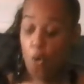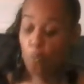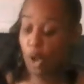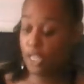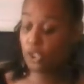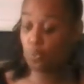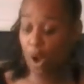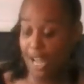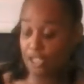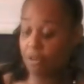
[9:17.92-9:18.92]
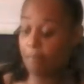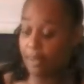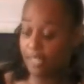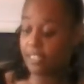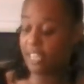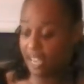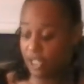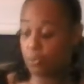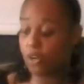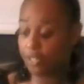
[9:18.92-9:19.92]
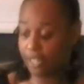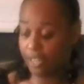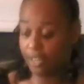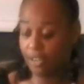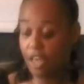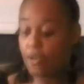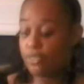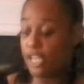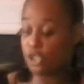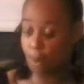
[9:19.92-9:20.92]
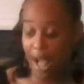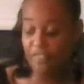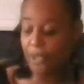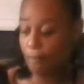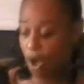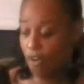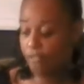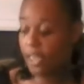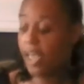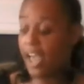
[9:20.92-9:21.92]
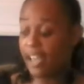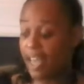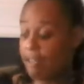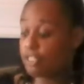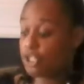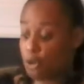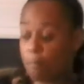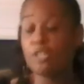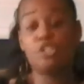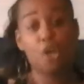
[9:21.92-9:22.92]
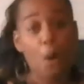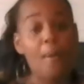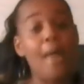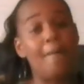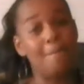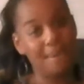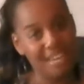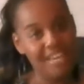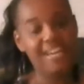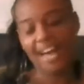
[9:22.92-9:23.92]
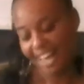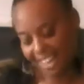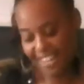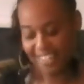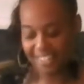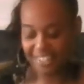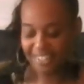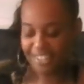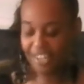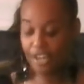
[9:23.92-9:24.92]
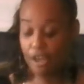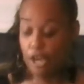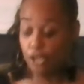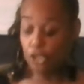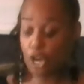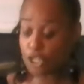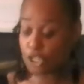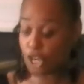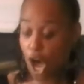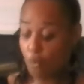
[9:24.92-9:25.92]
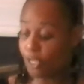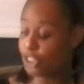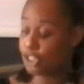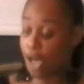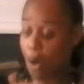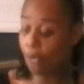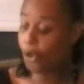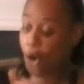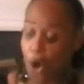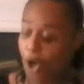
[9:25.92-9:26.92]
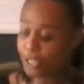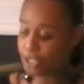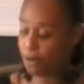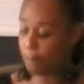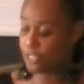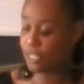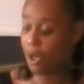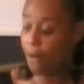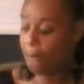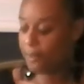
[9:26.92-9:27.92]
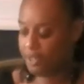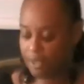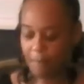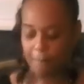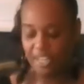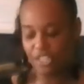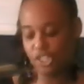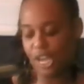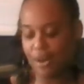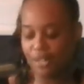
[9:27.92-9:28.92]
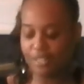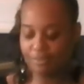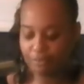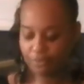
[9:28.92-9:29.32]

Once Roger and Ben's hands were clean, they dried them off and gave Super Soap a big hug. Your song was so cool, Super Soap, Ben shouted.